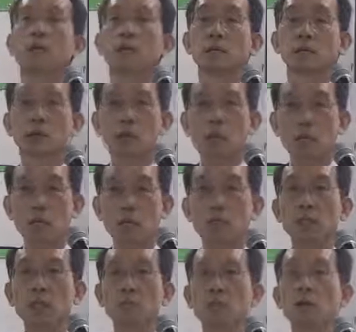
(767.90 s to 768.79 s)
the
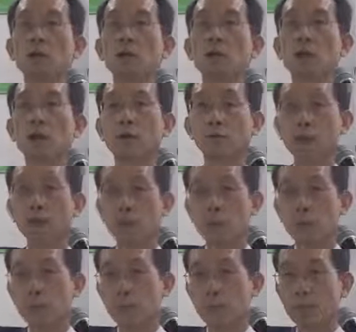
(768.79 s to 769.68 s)
quality control of the
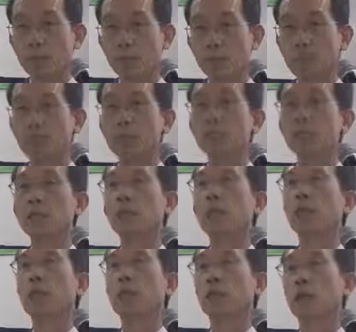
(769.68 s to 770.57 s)
herbal
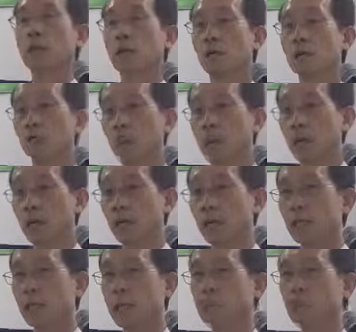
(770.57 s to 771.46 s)
medicine,
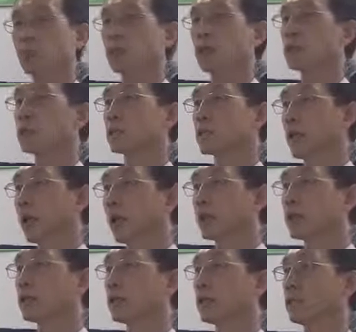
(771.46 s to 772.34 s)
related
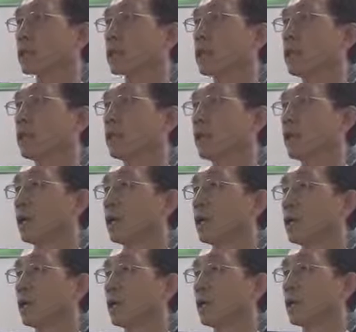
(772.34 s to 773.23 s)
Chinese
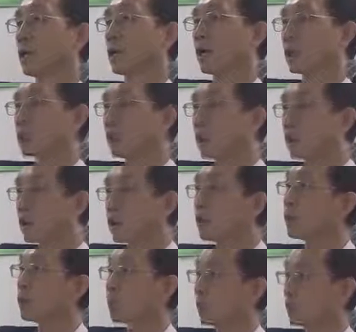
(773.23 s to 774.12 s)

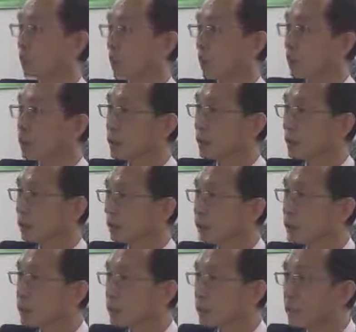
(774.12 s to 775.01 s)
herbal
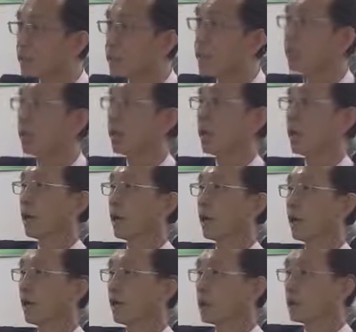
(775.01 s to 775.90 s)
cultivation.
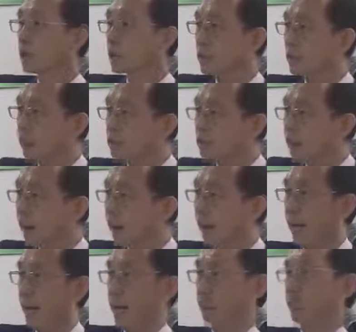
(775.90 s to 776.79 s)
At the same
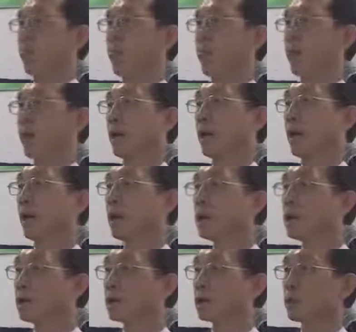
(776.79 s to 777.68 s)
time,
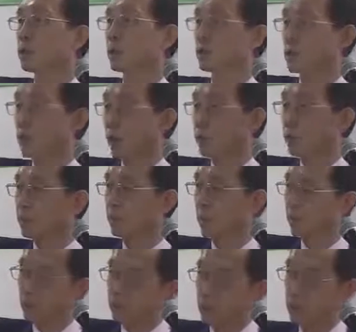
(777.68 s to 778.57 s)
also
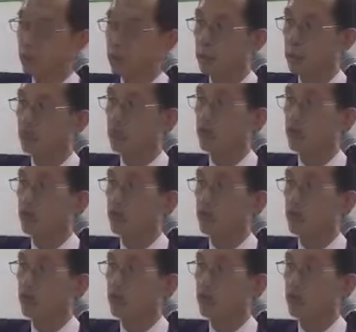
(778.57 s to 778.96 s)
some knowledge